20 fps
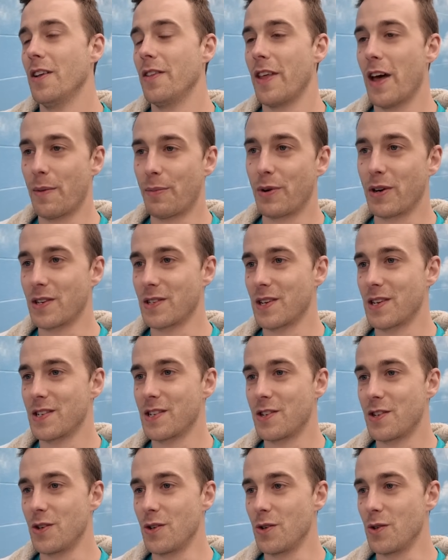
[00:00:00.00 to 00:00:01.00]
That brings
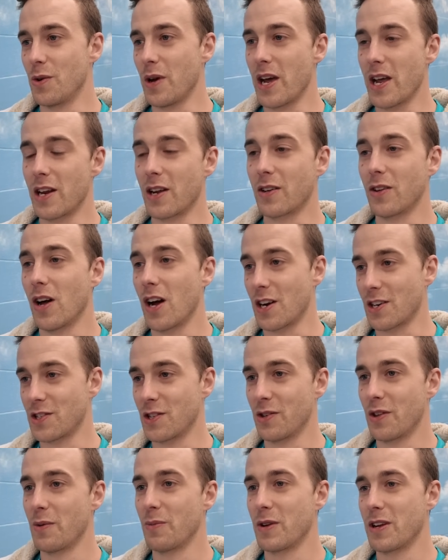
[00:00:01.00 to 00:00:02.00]
us to 8 o'clock.
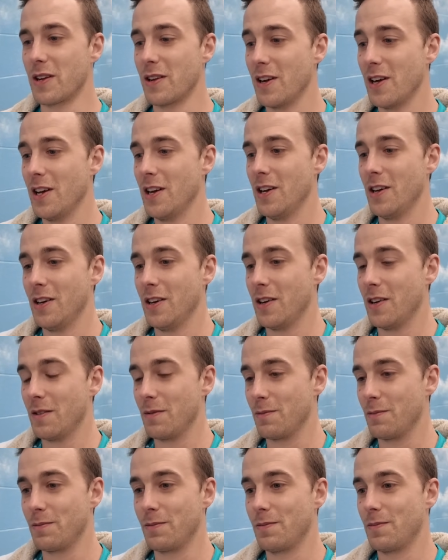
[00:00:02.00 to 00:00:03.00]
So then
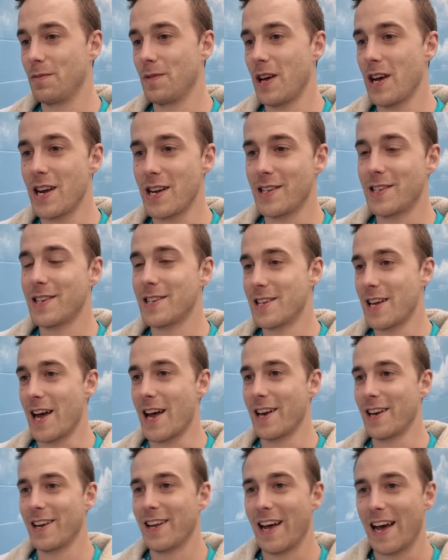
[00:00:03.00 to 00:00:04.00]
8 to
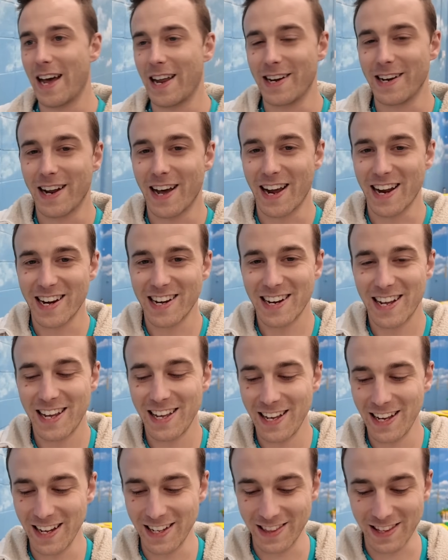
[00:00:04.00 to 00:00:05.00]
10 at night,
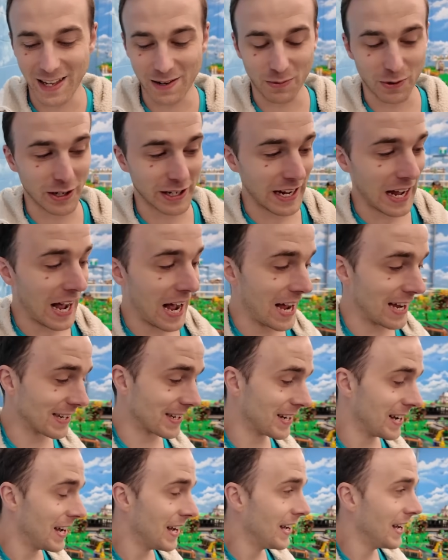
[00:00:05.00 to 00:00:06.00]
and then we're
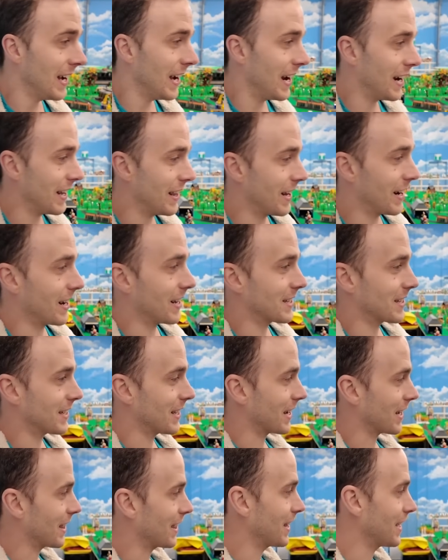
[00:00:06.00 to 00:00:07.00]
gassed. And then it's
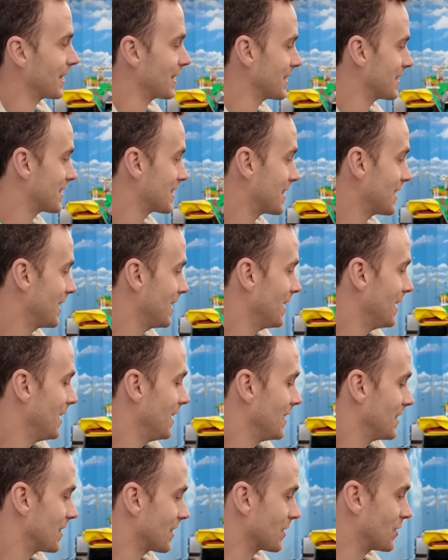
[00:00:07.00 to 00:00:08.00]
like it's
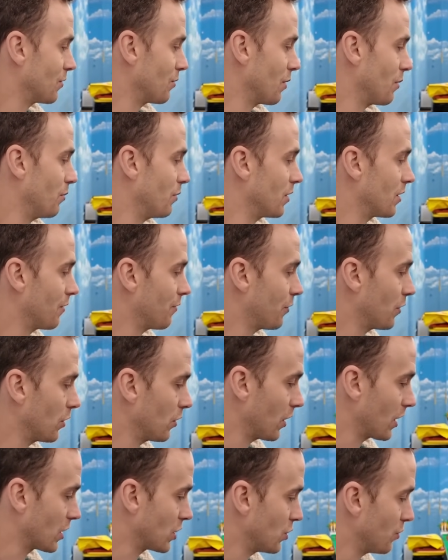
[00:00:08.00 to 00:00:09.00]
like, do we really
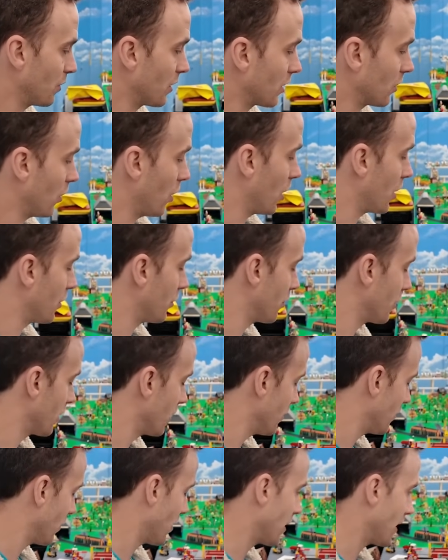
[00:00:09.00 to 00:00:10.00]
feel like doing
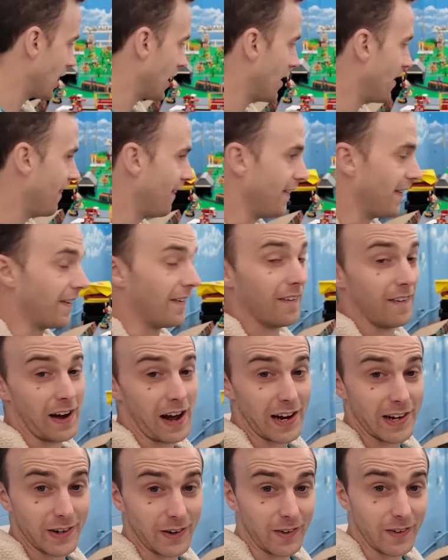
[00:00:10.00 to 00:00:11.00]
laundry right now? No,
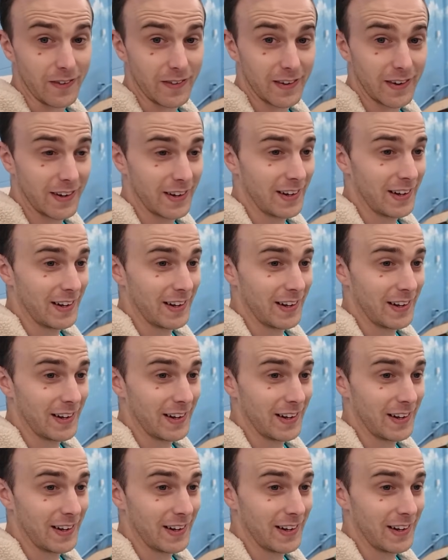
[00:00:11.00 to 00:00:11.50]
I don't.